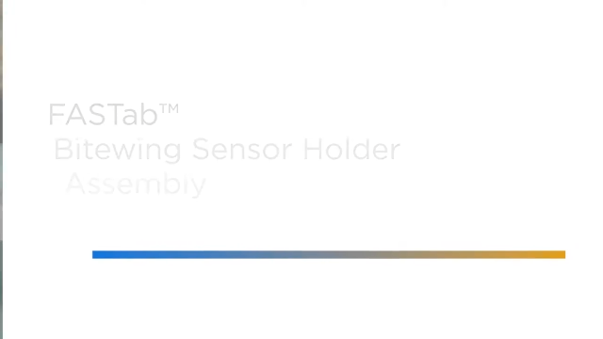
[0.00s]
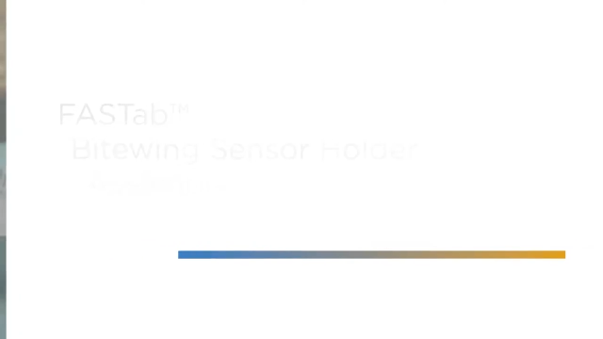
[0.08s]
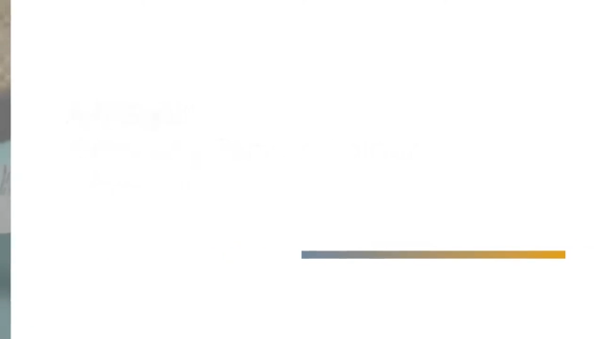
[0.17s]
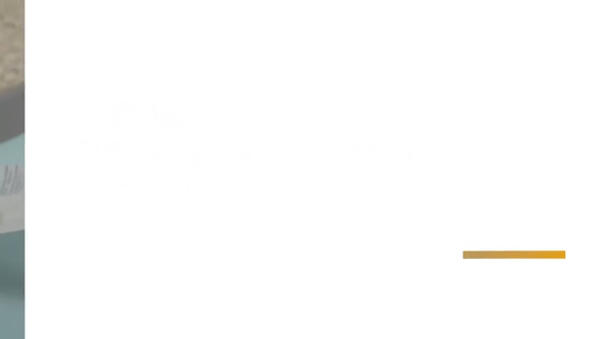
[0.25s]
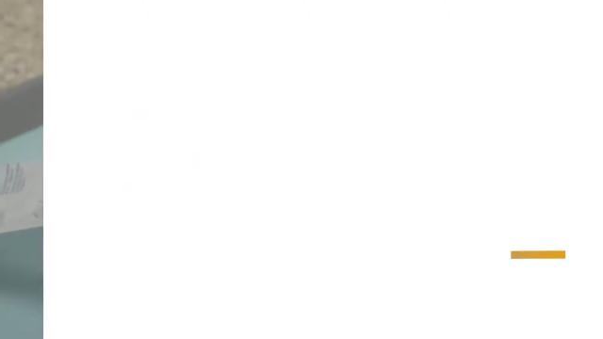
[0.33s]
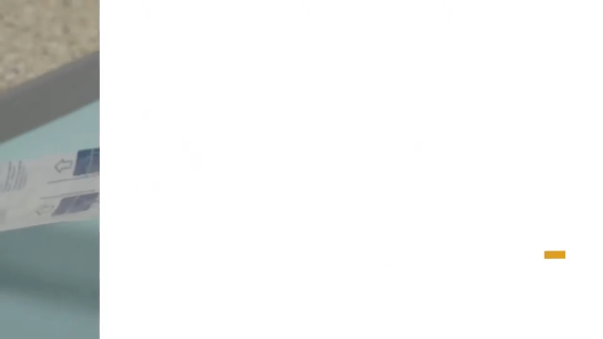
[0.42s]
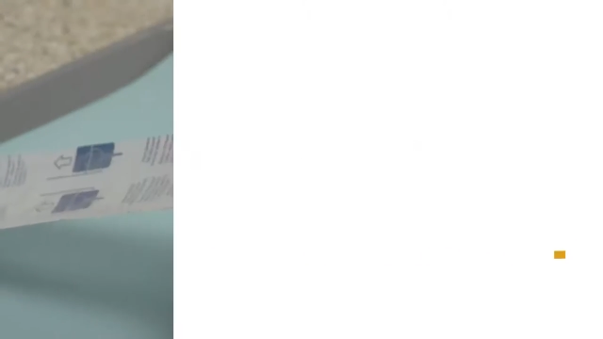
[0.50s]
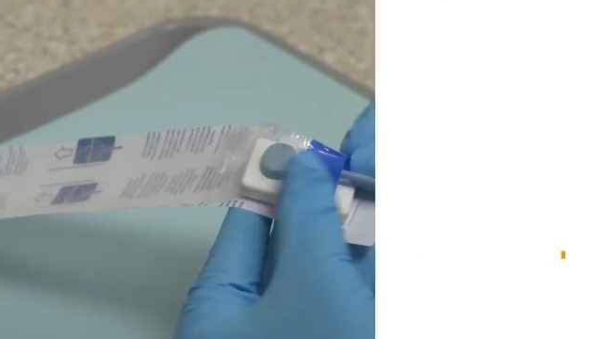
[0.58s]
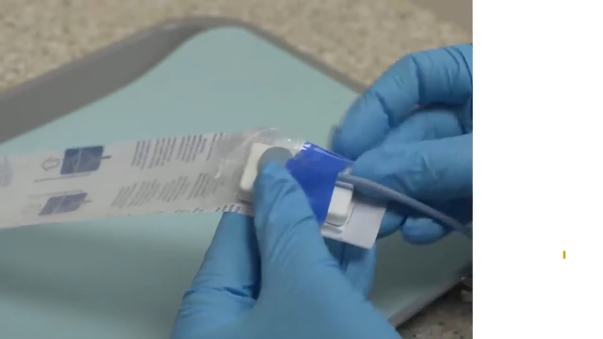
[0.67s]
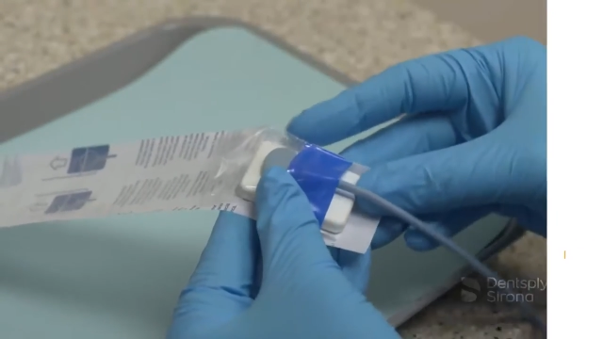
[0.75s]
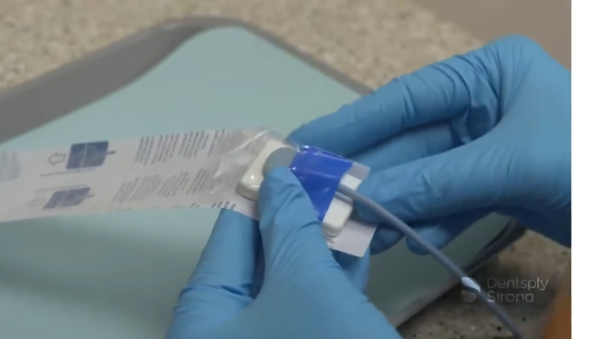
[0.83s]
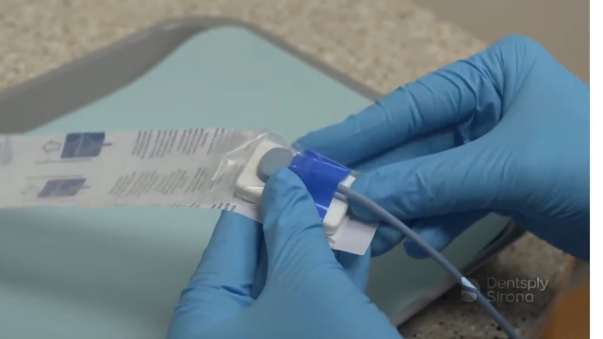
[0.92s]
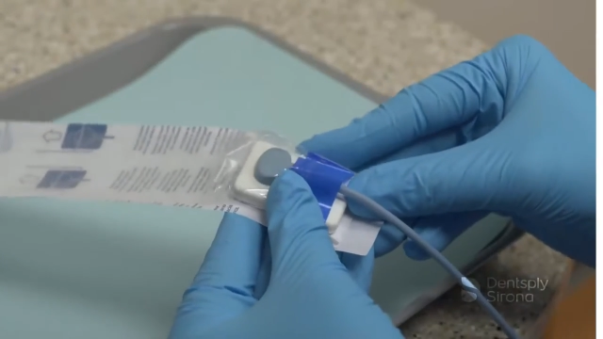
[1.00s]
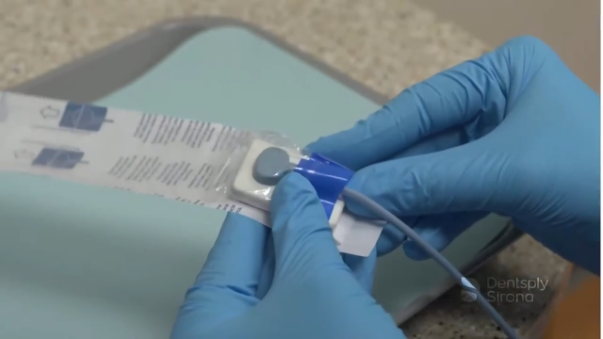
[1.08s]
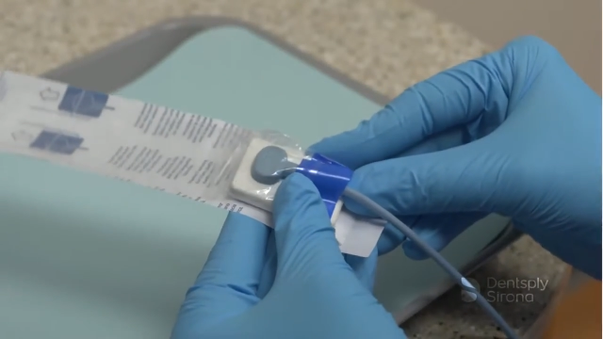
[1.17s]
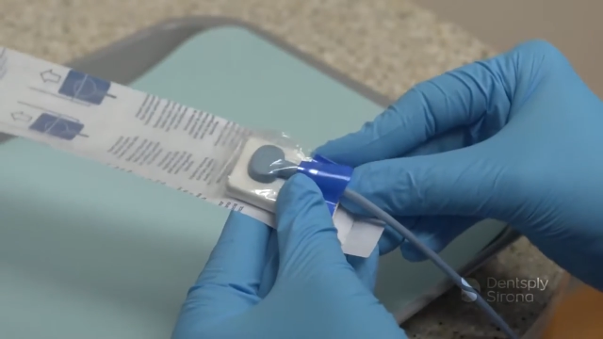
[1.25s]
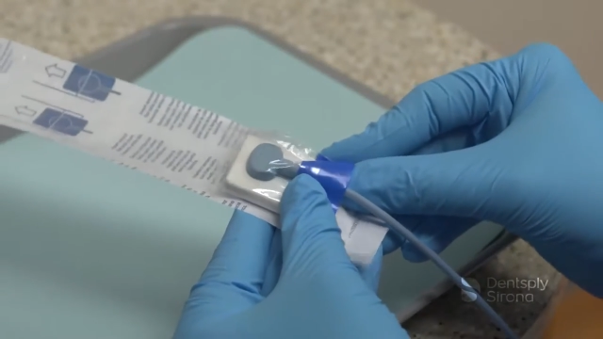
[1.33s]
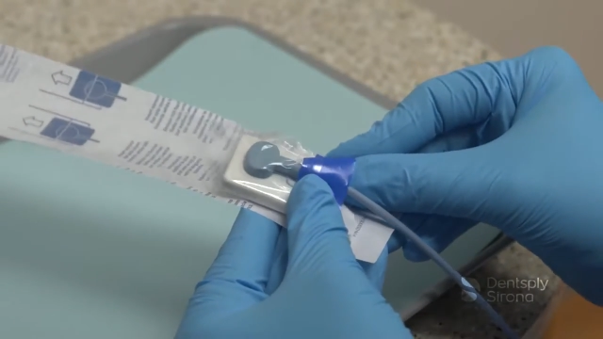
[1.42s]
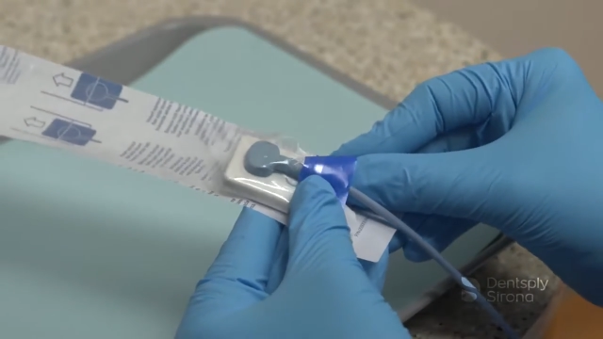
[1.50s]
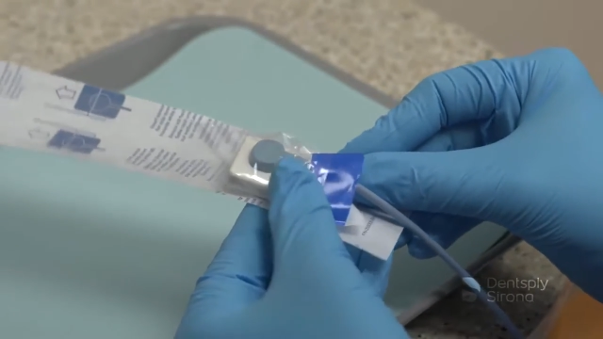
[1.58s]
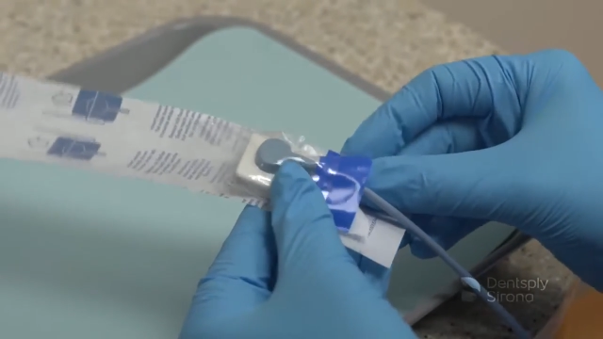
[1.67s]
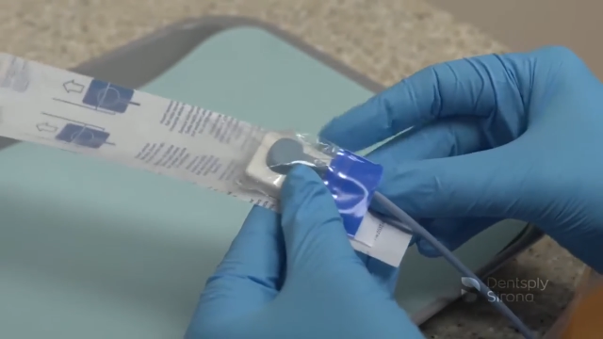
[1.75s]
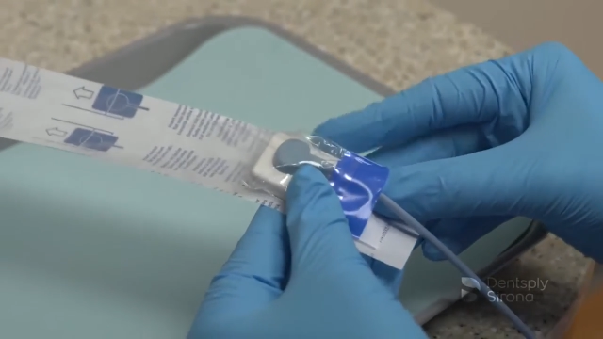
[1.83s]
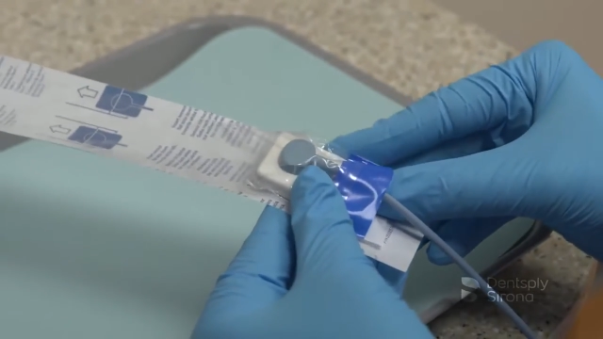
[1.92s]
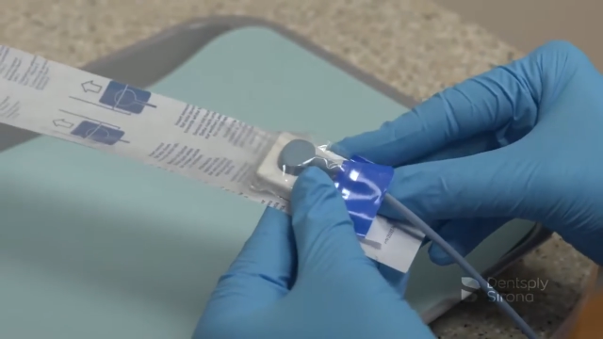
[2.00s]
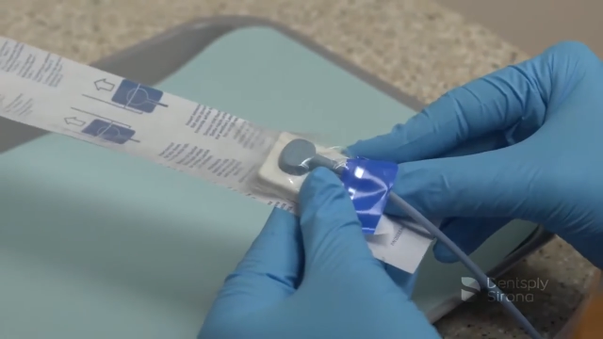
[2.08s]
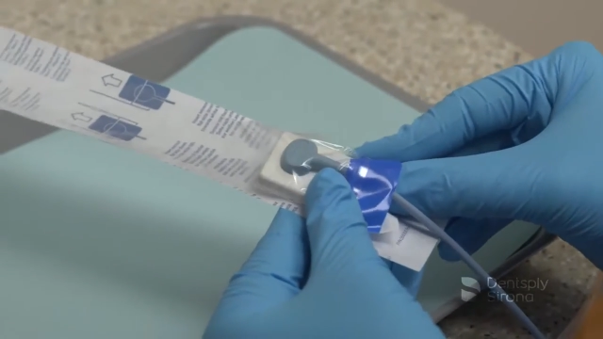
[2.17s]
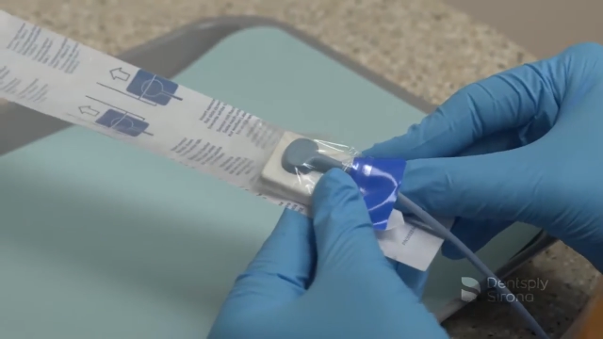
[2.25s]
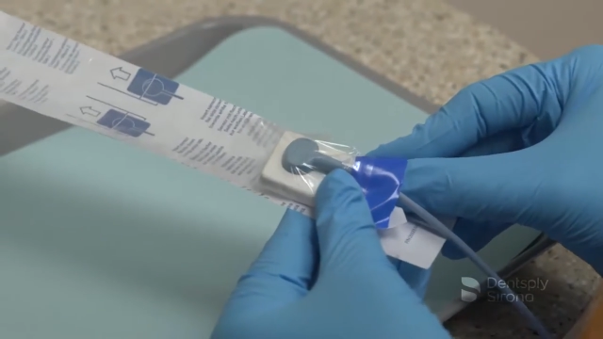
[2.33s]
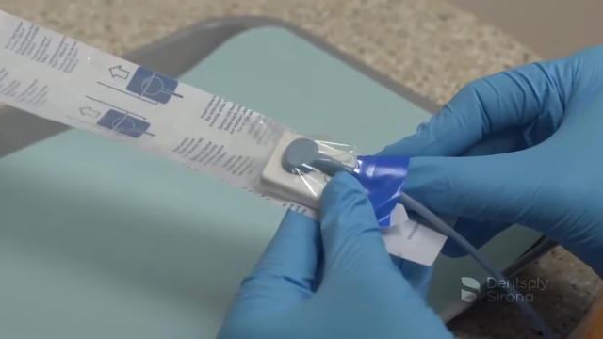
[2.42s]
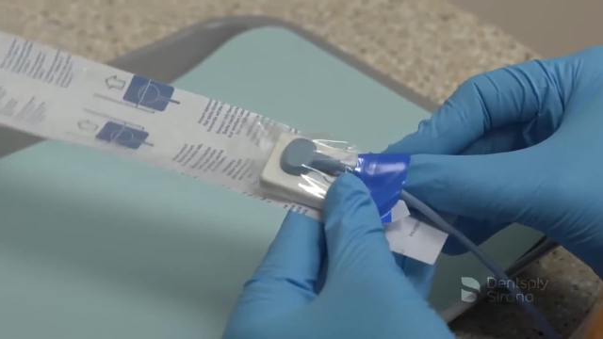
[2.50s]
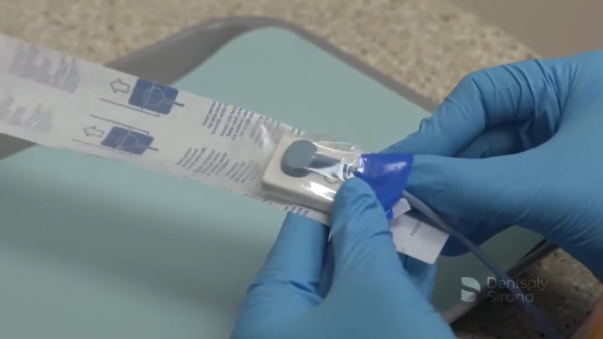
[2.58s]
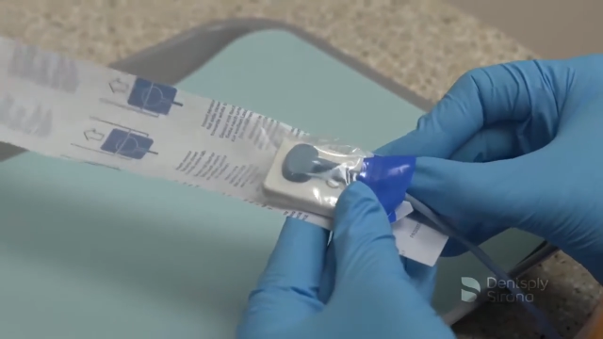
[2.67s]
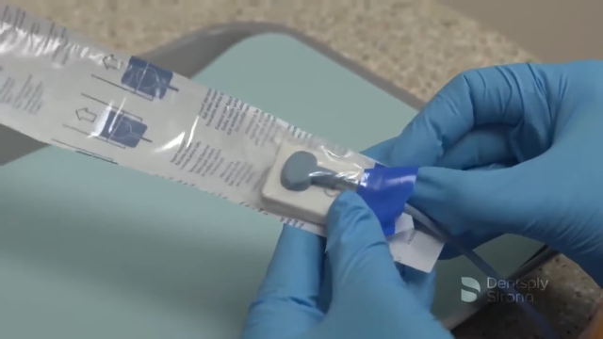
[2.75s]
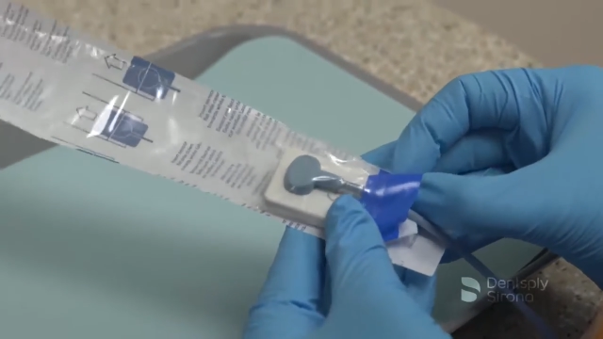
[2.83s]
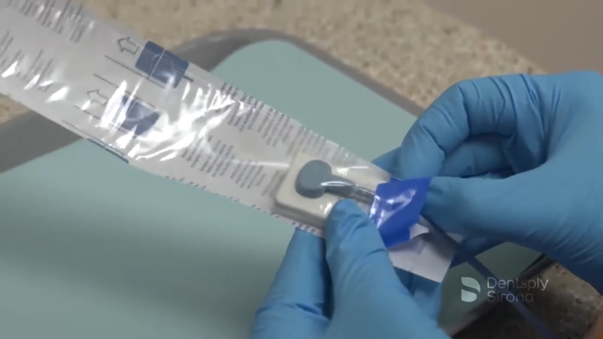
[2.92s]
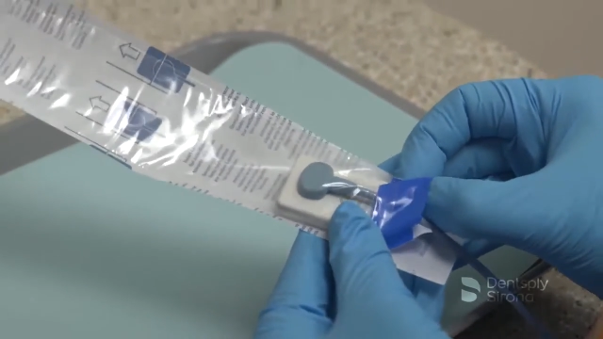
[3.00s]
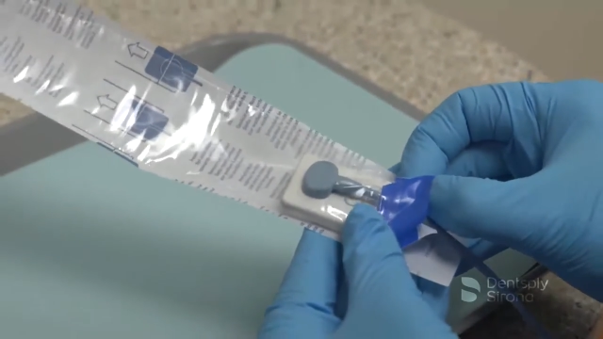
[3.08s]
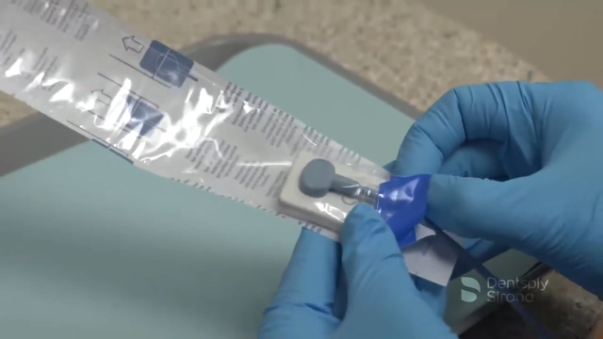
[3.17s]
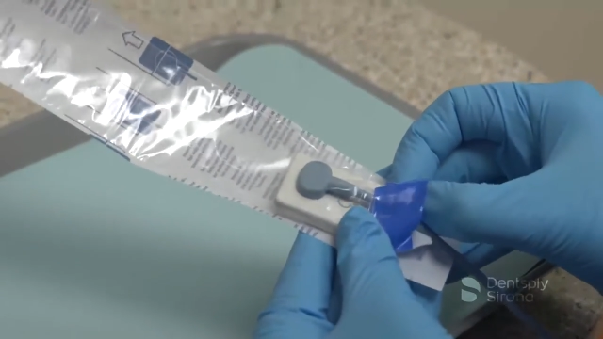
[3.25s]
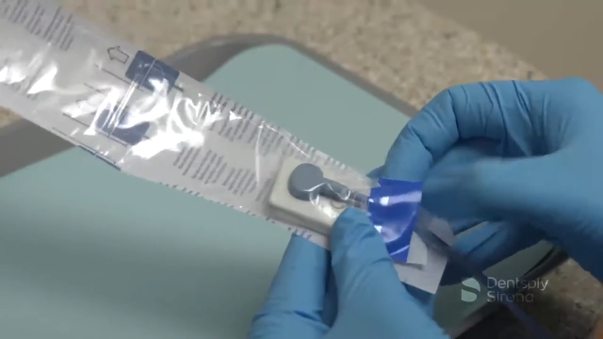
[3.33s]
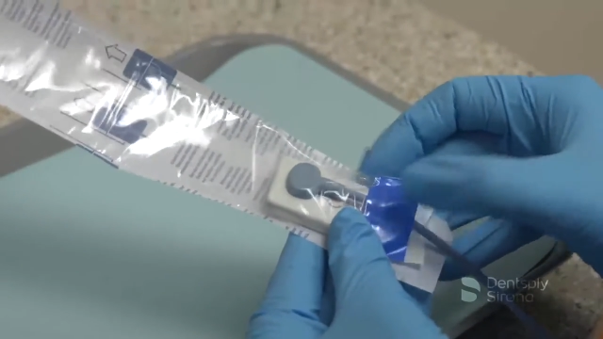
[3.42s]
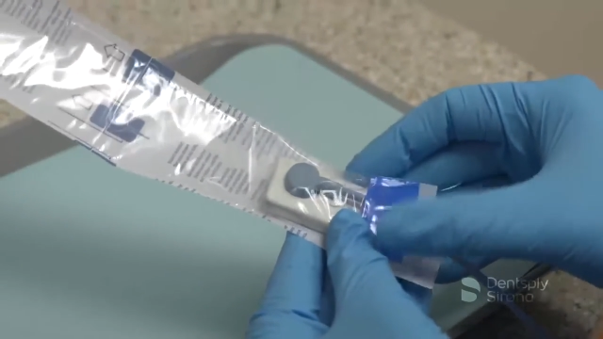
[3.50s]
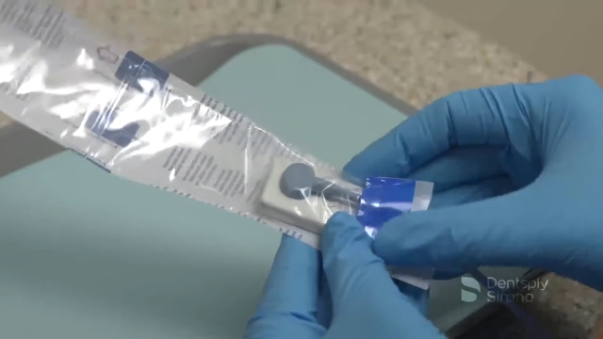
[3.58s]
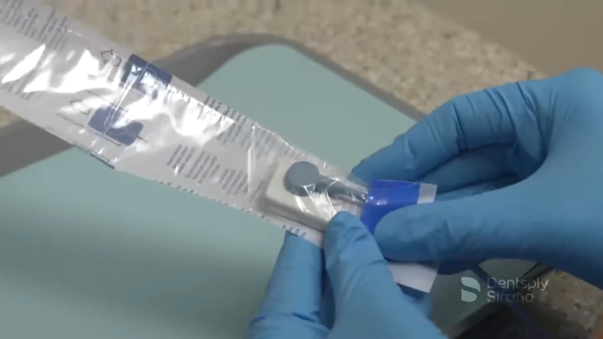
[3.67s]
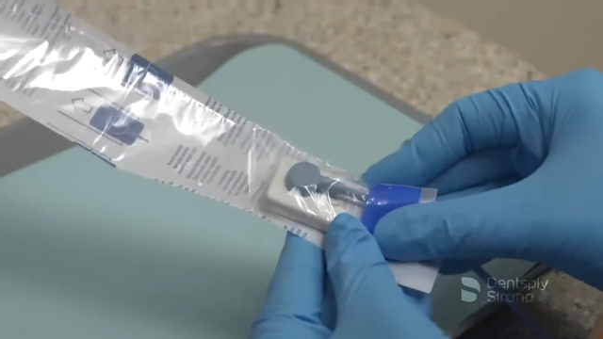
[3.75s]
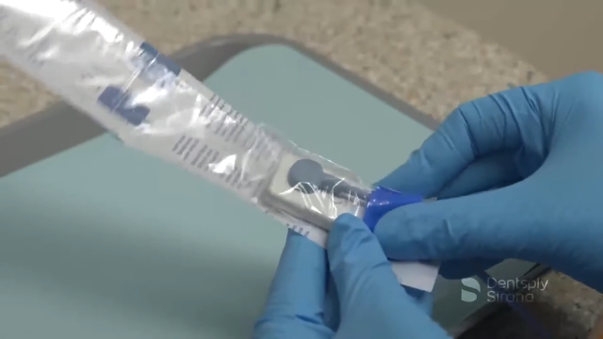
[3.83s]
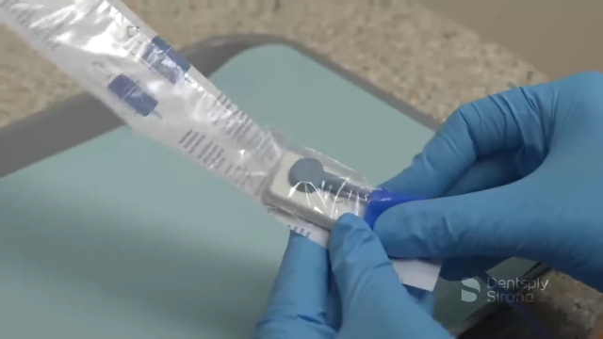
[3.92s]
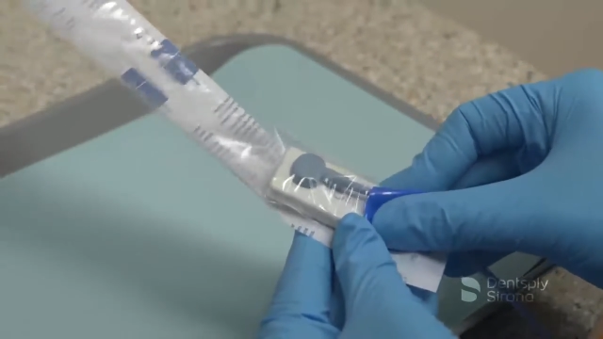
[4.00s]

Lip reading: No face is visible, so there are no lips to read.